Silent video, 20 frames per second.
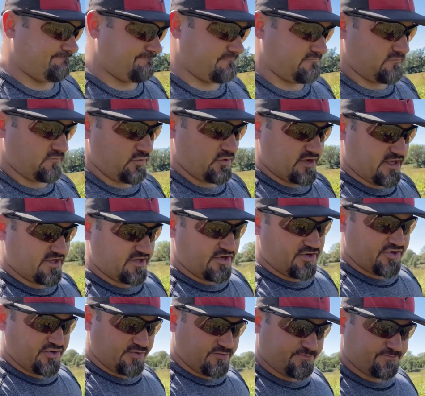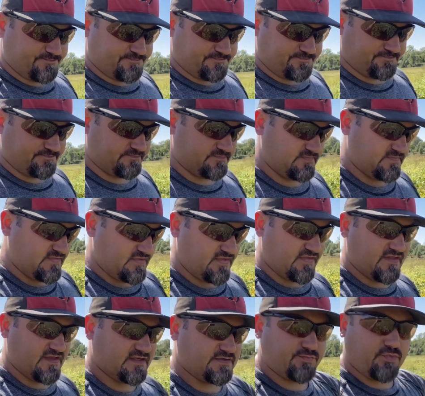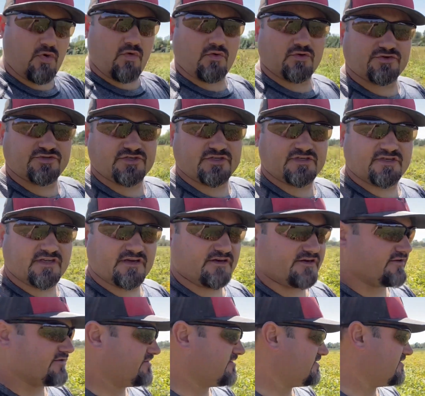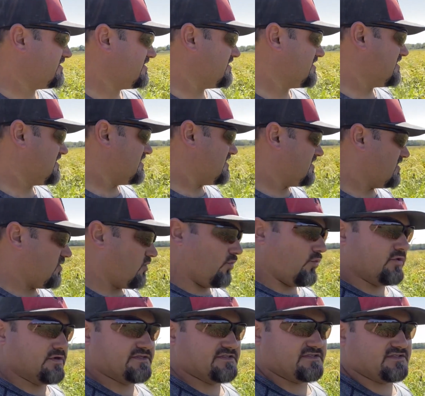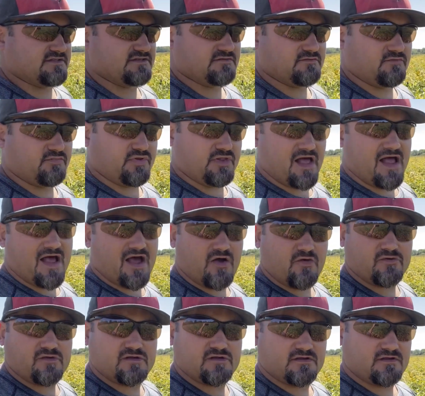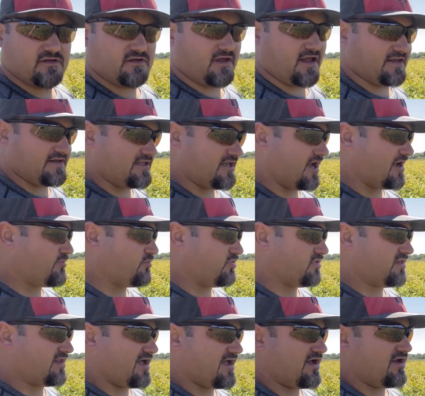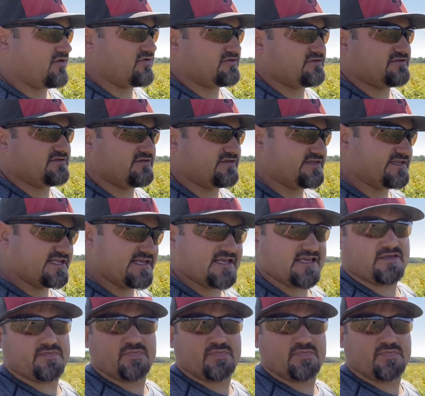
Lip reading: what can you do? This portion here was plowed. I plowed deep,